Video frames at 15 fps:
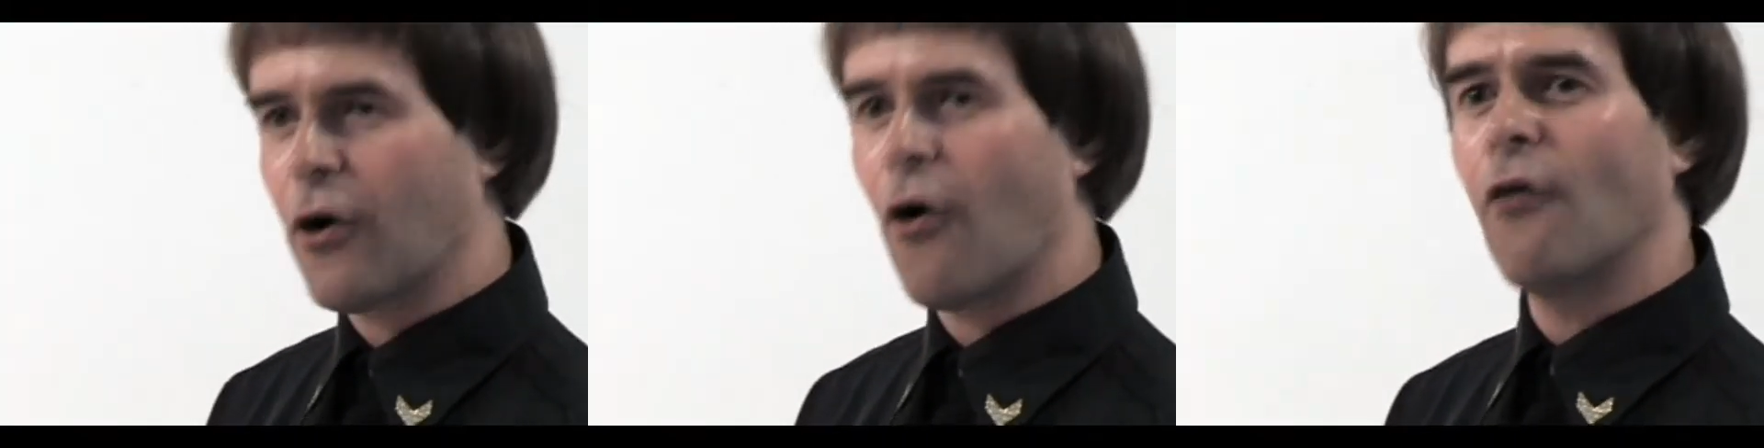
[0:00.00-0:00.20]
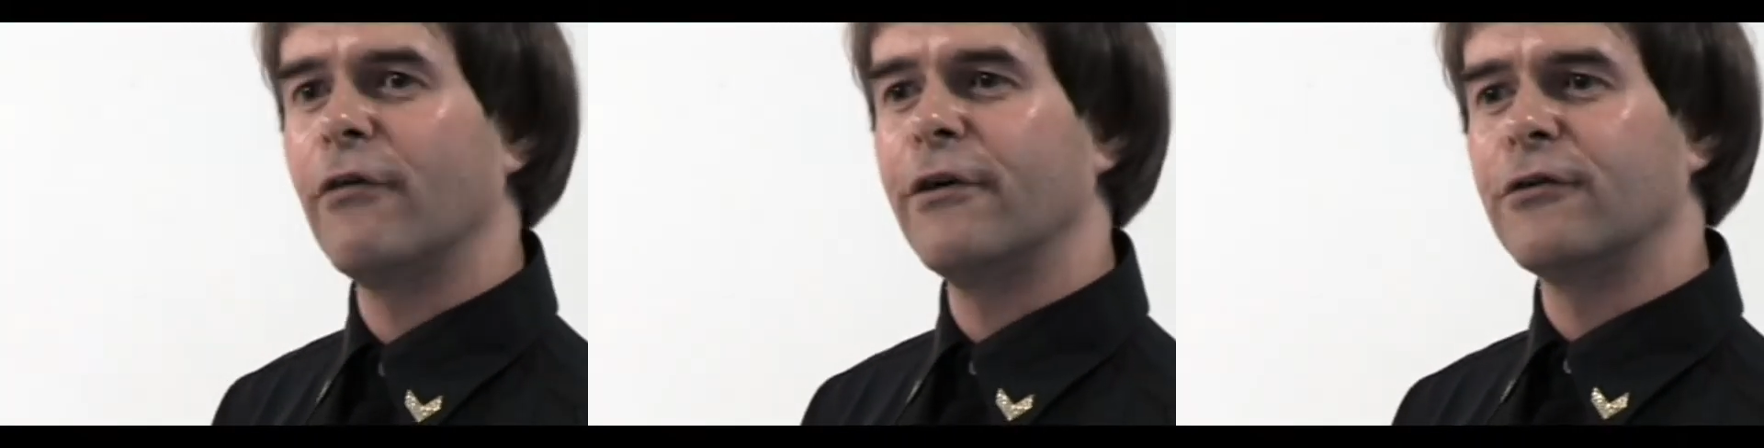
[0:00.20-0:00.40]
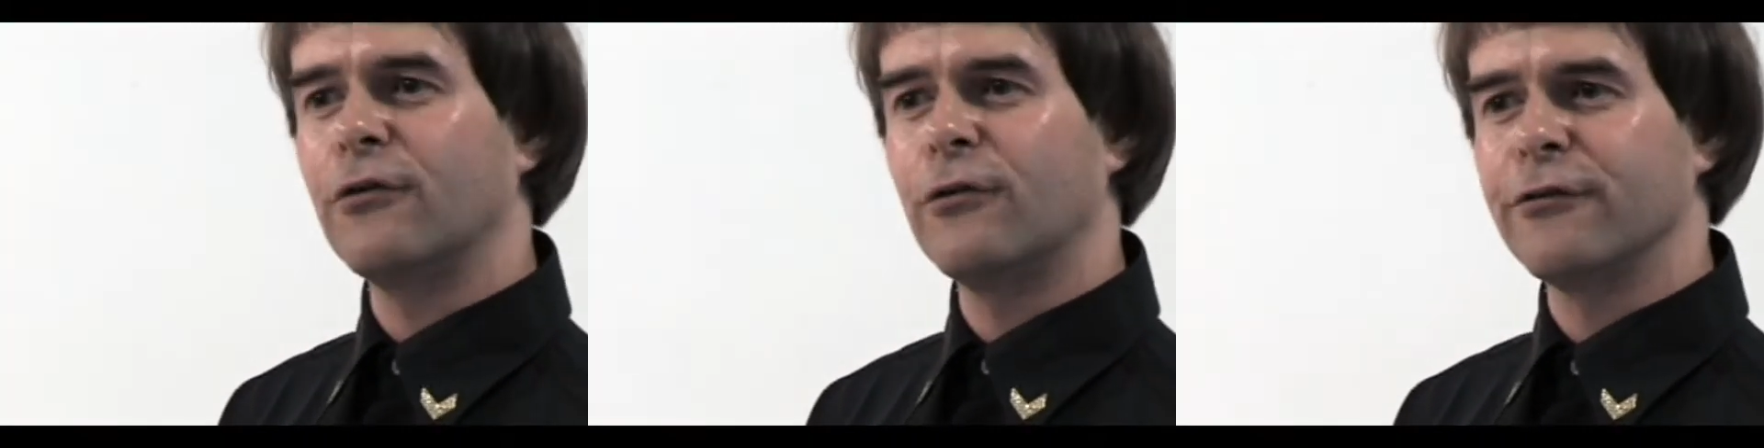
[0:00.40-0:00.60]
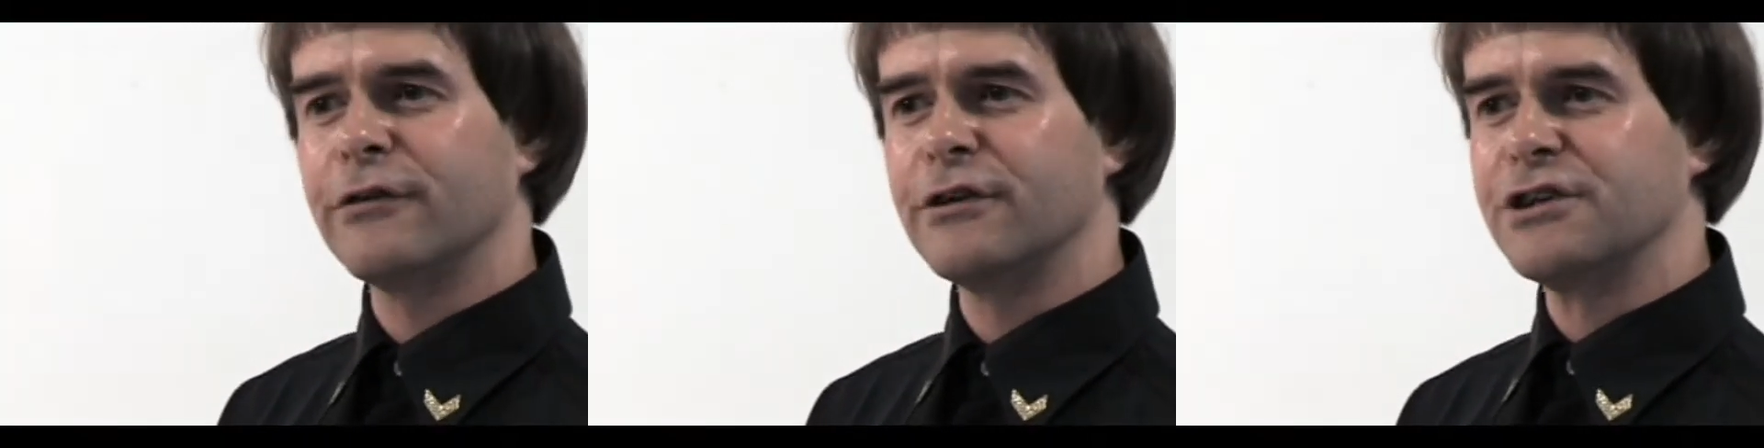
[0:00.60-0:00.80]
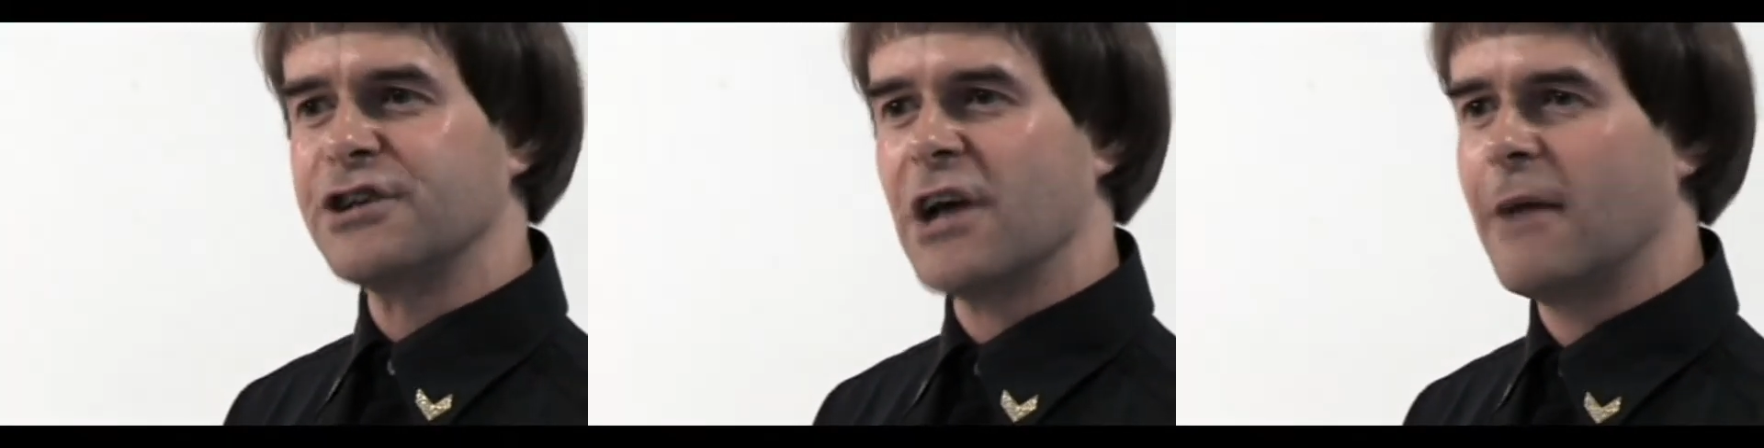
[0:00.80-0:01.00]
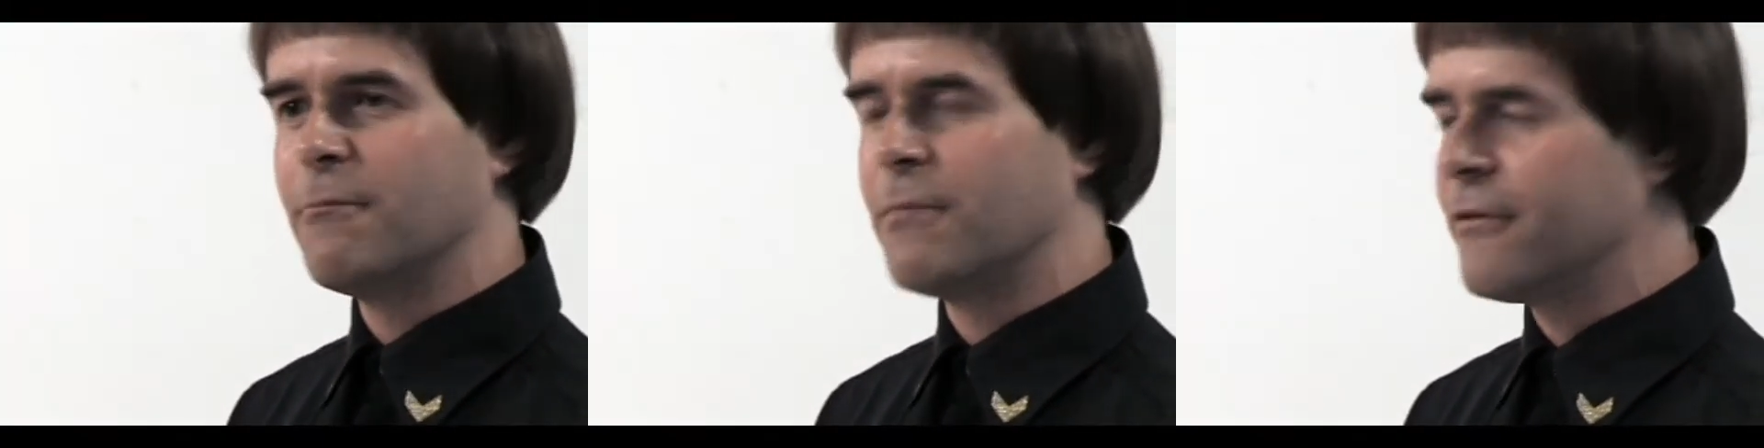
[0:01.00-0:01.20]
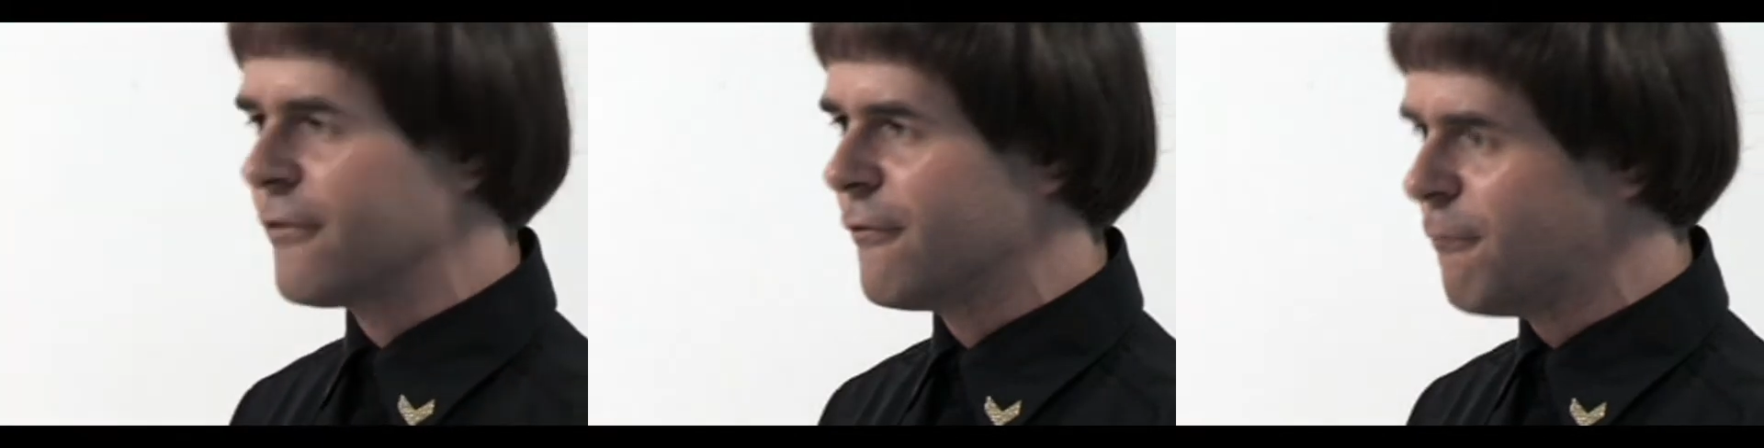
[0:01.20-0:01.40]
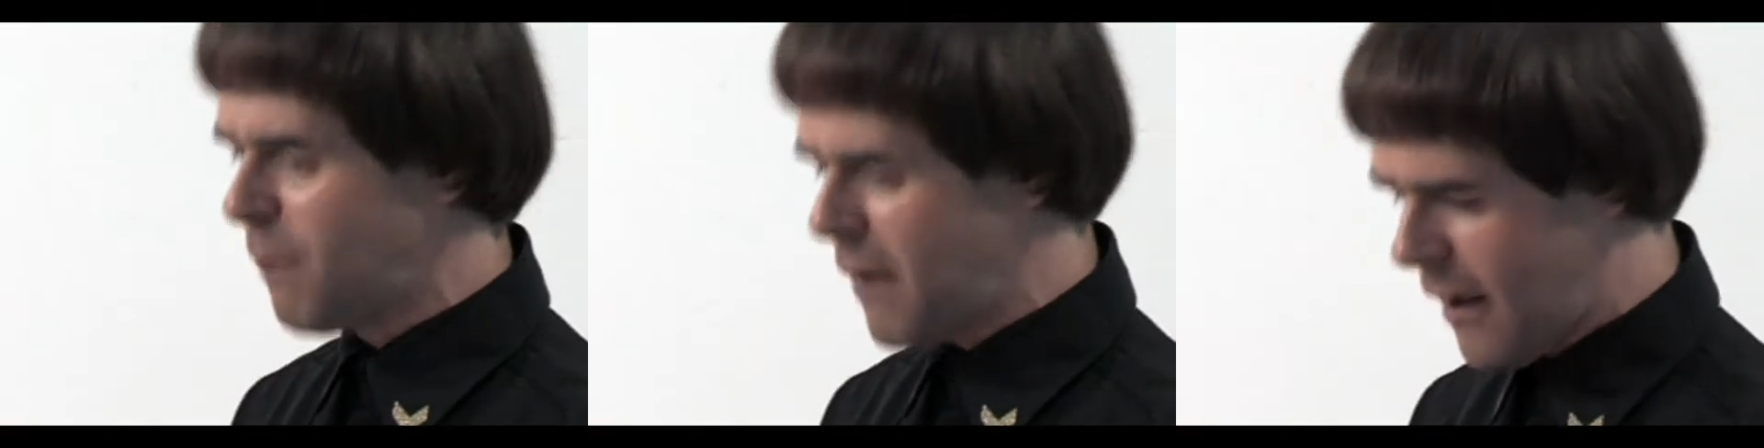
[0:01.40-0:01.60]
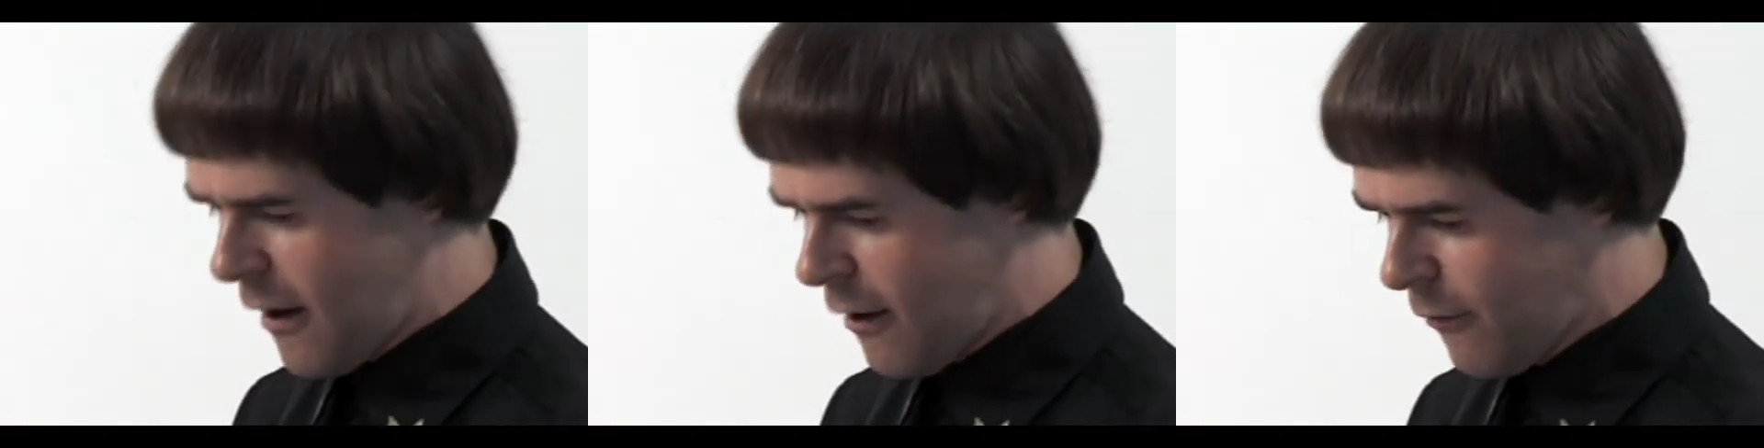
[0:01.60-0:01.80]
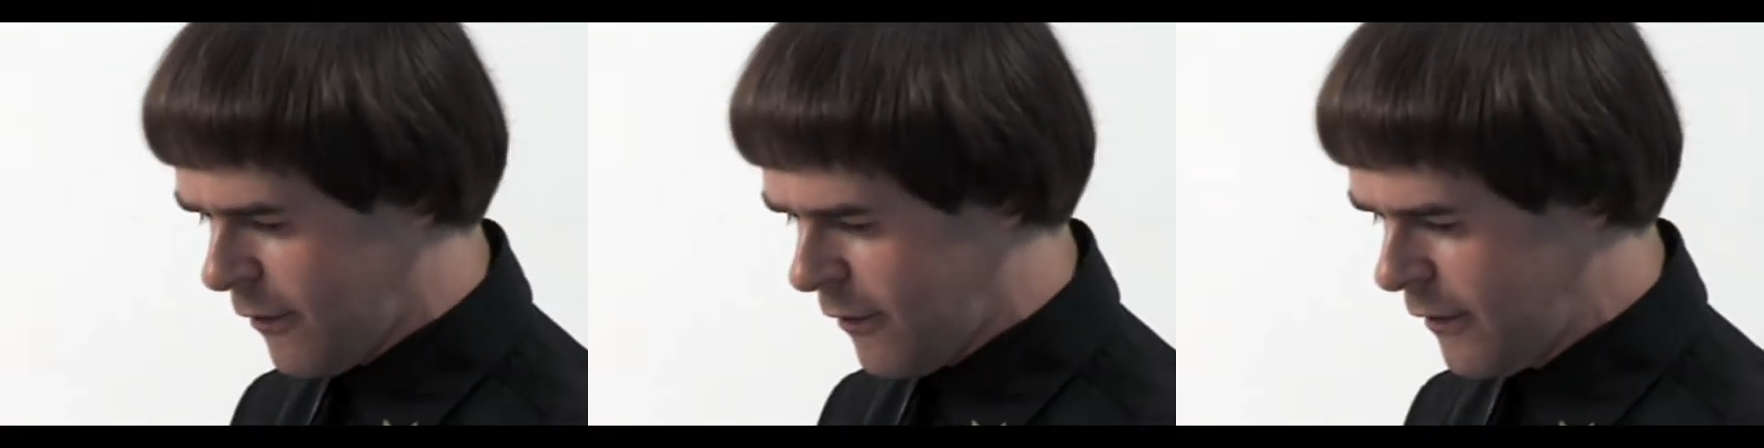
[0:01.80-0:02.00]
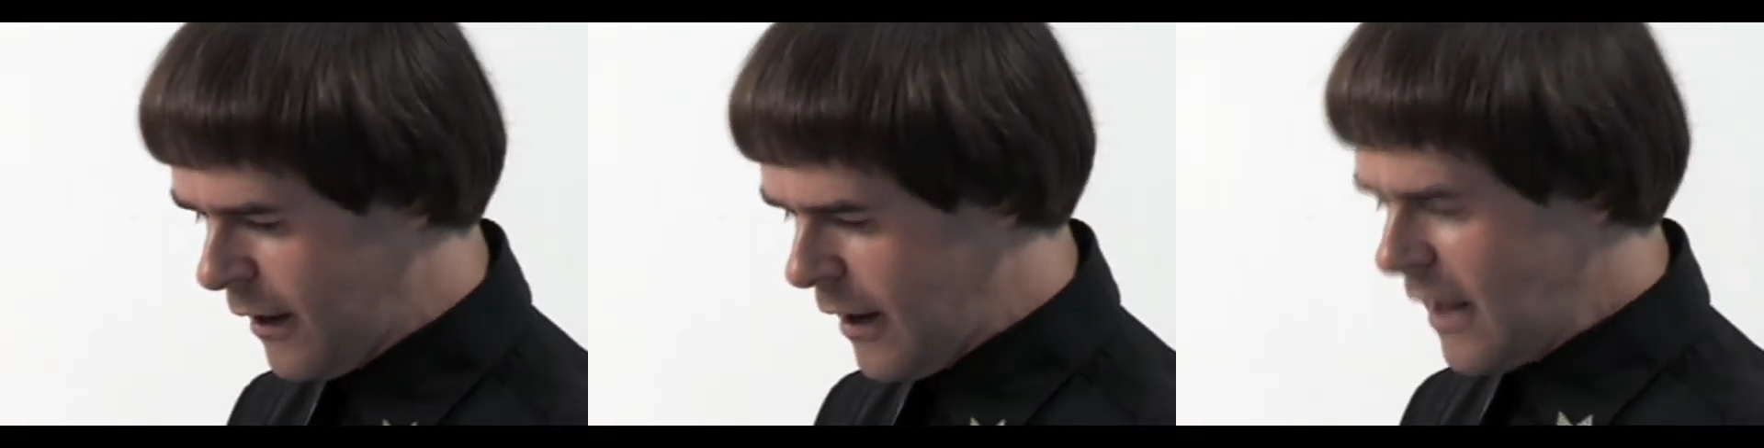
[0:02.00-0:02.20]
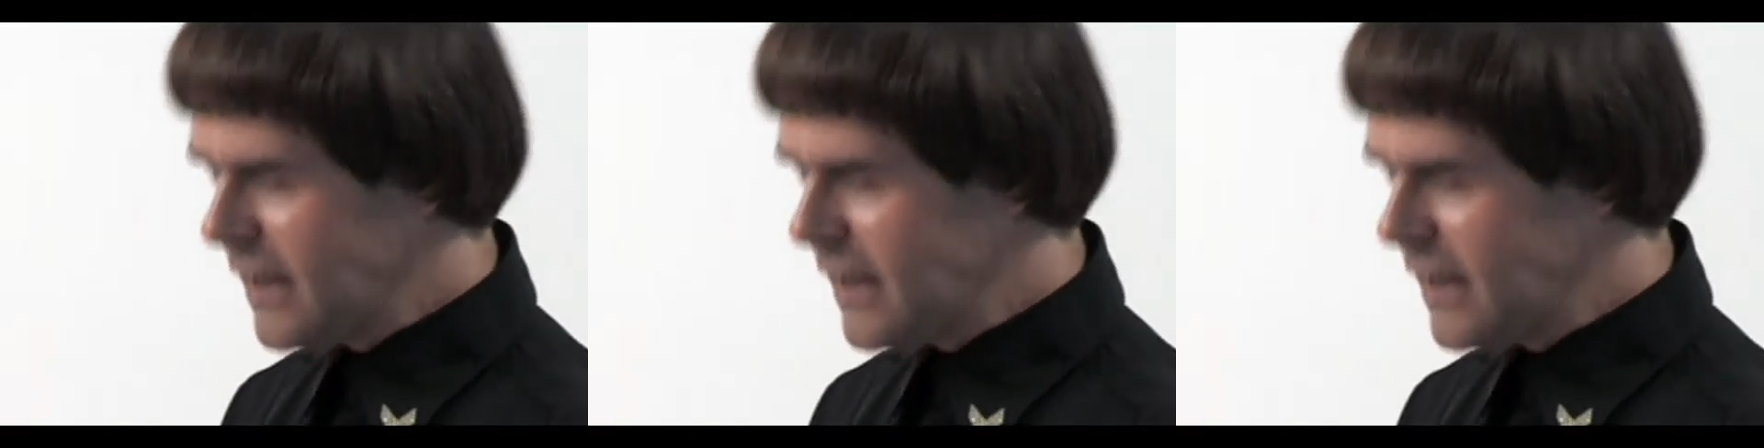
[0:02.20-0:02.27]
corridors and chambers of power,